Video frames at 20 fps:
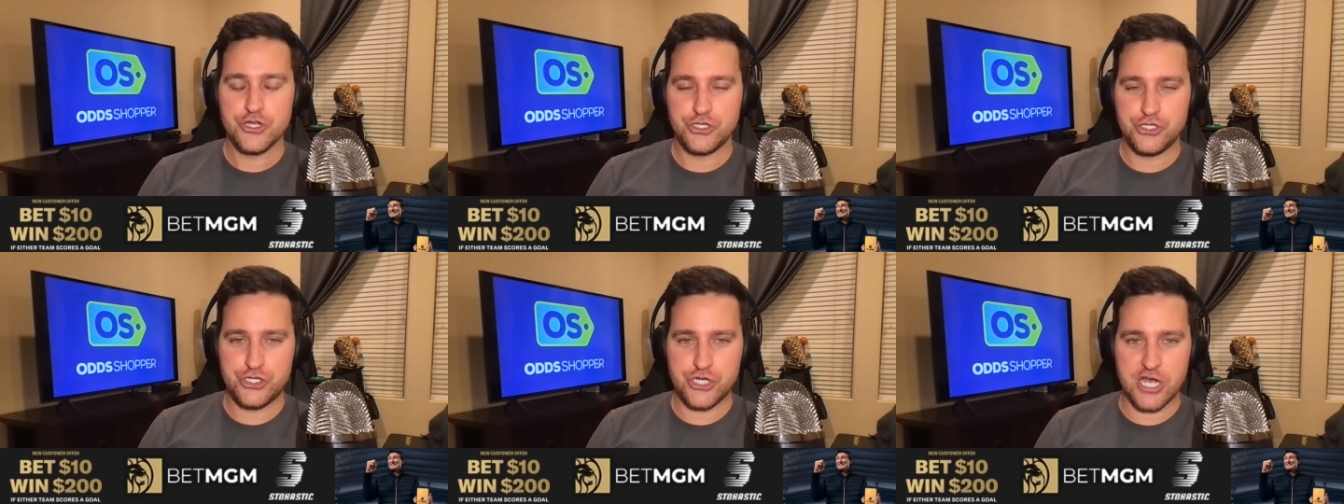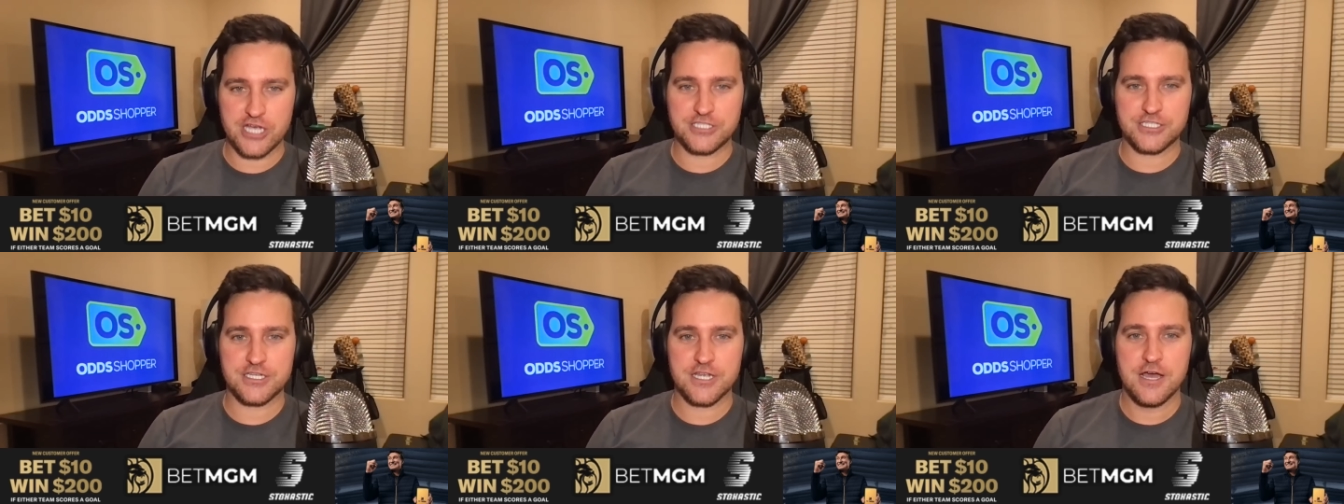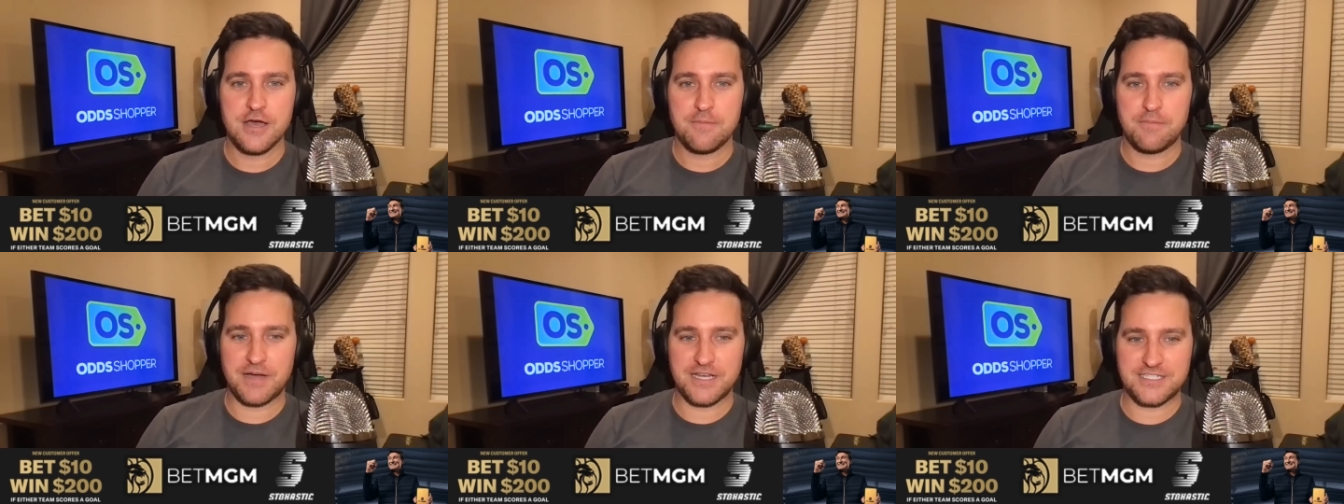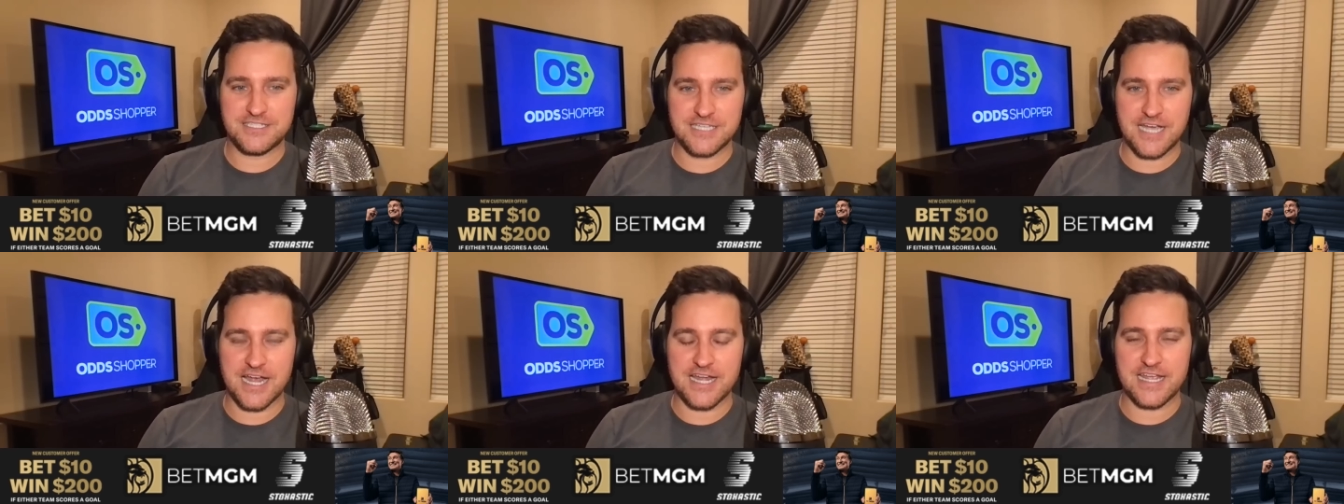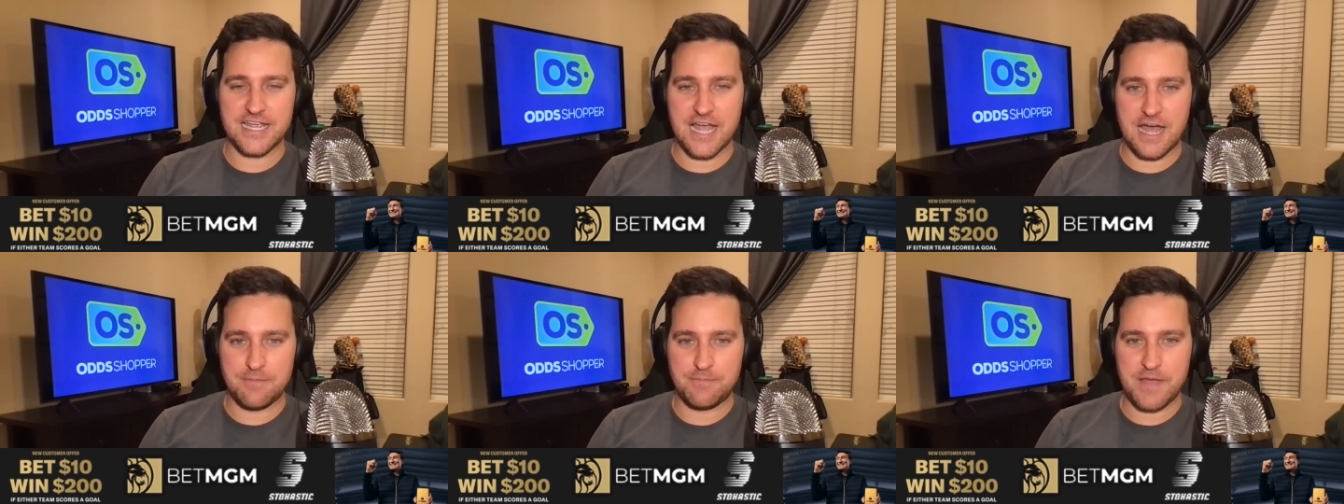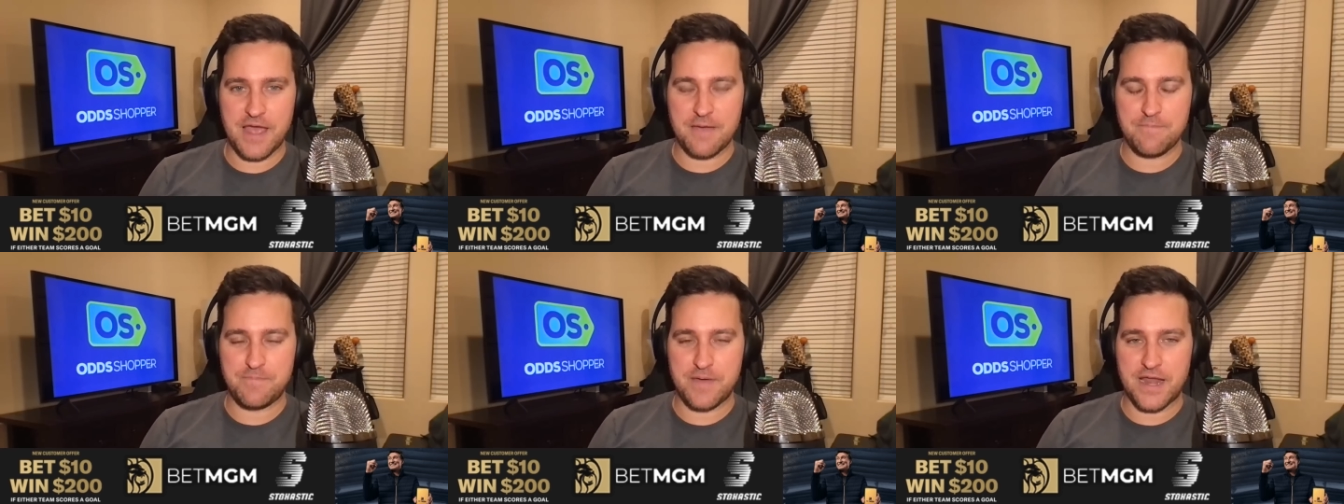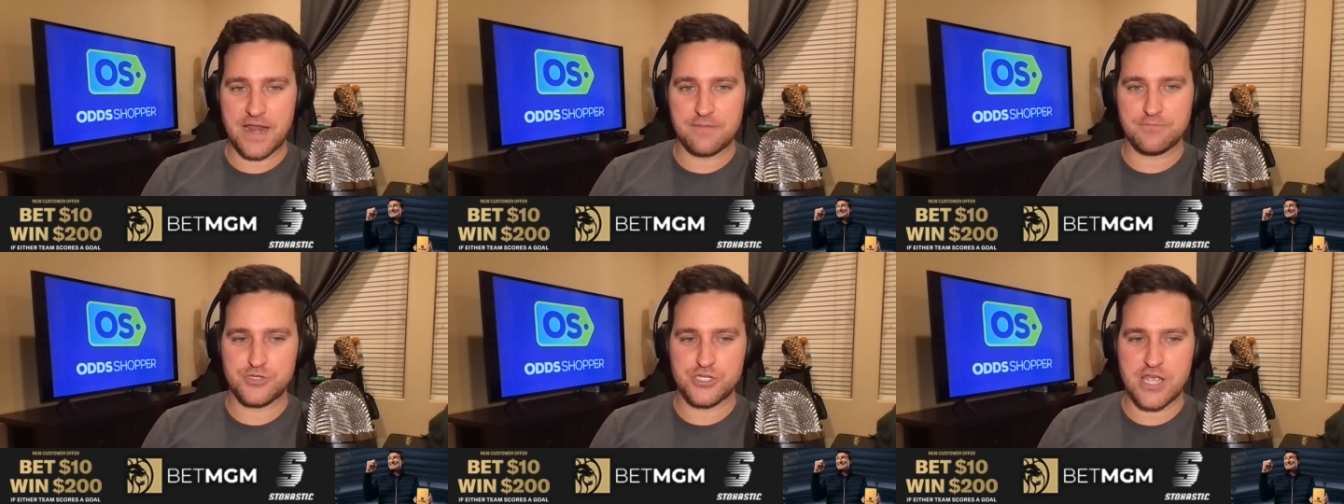just by signing up at
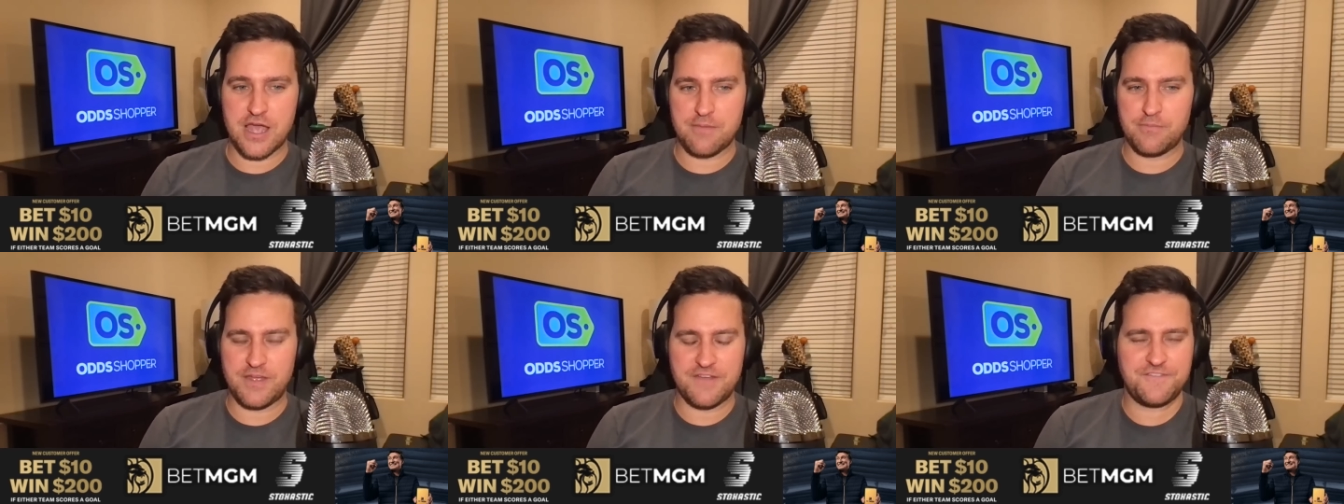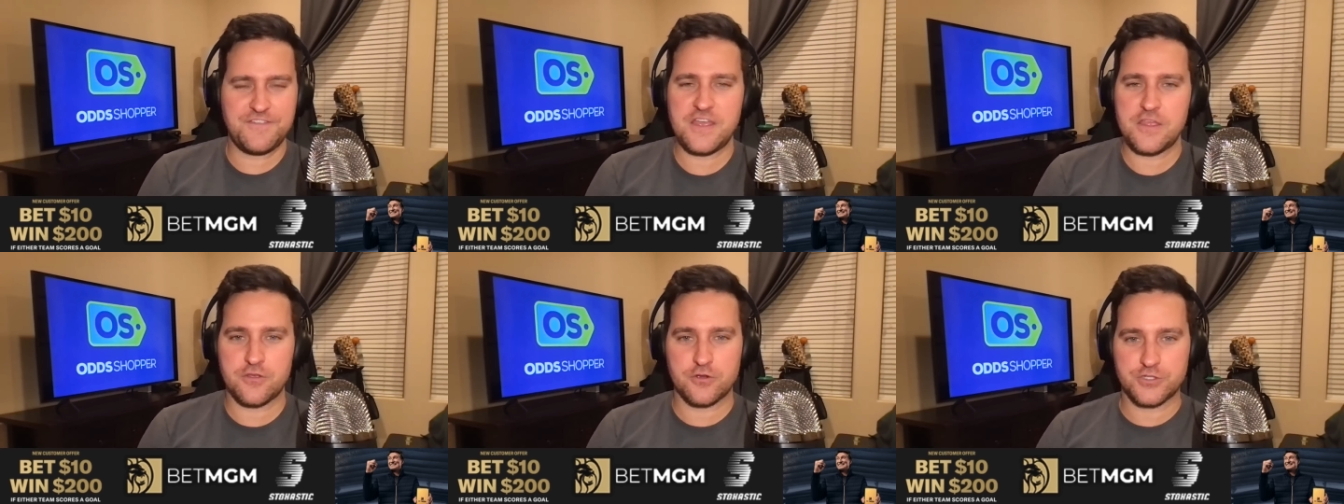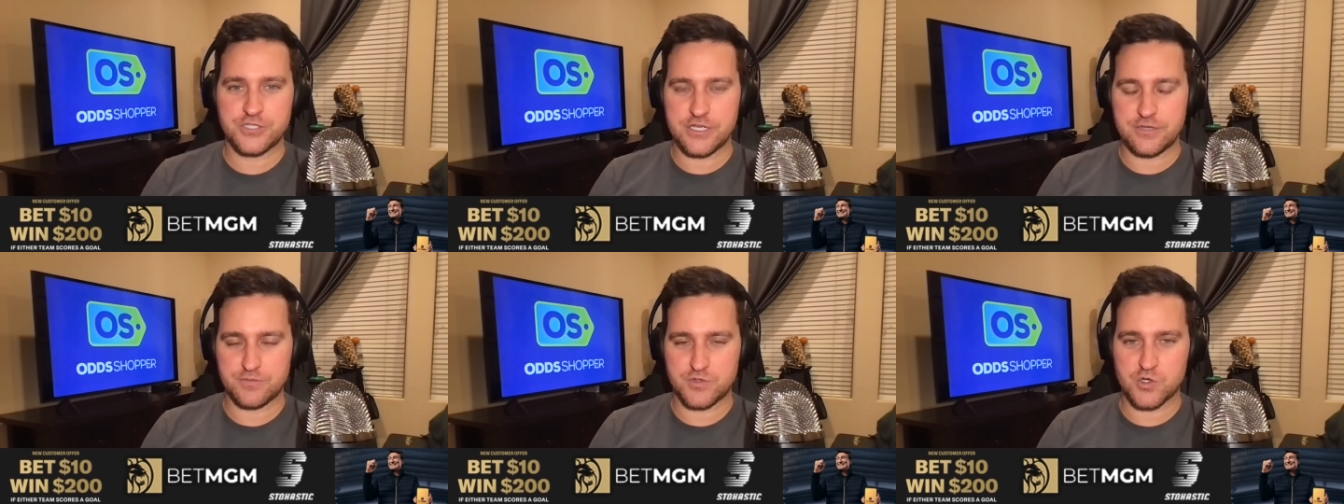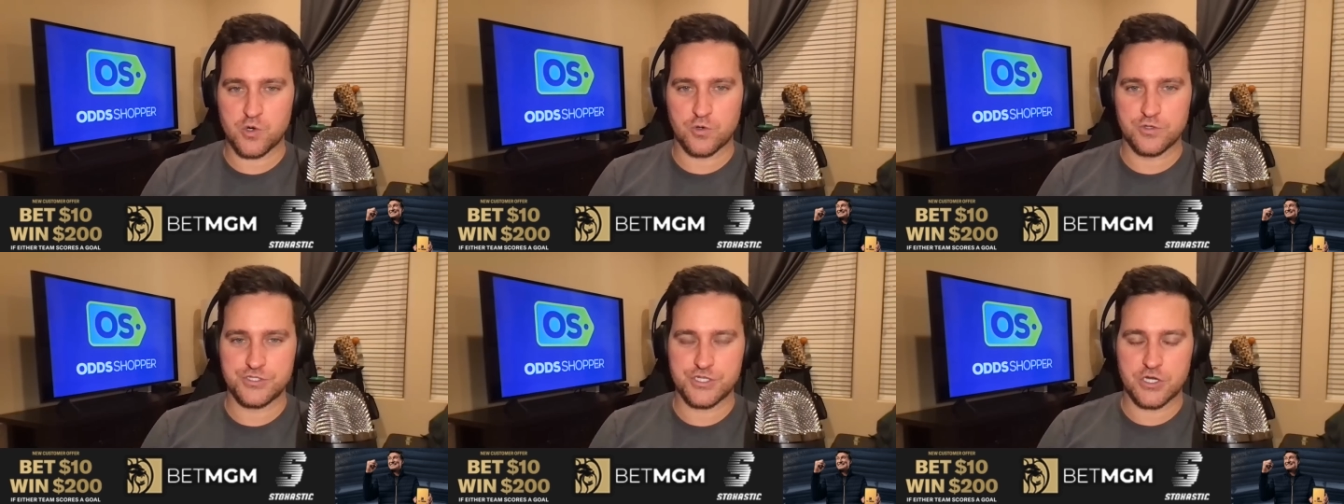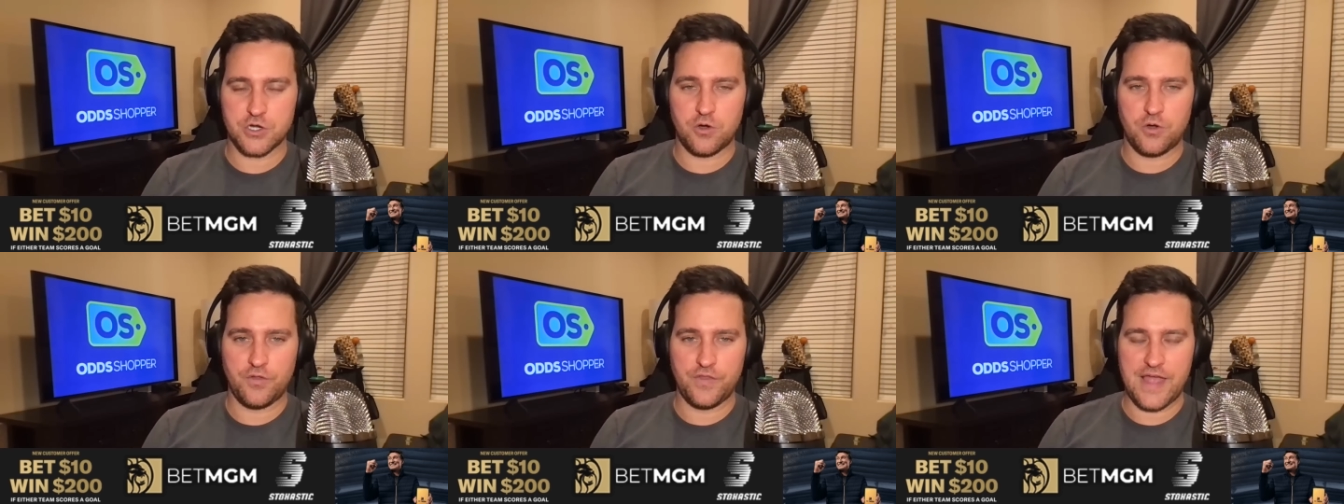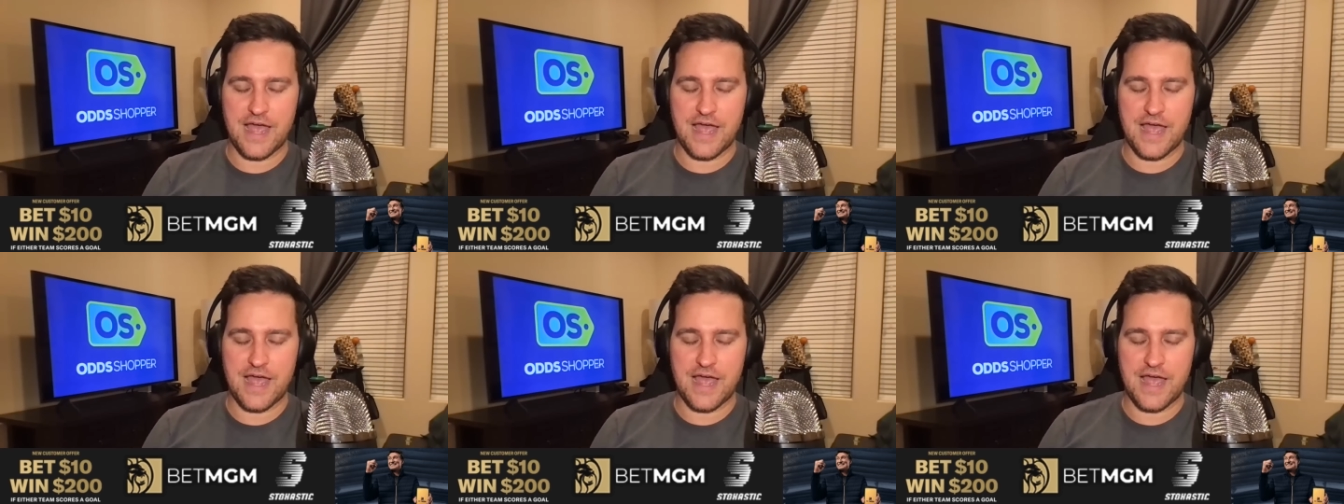BetMGM if either team scores a goal.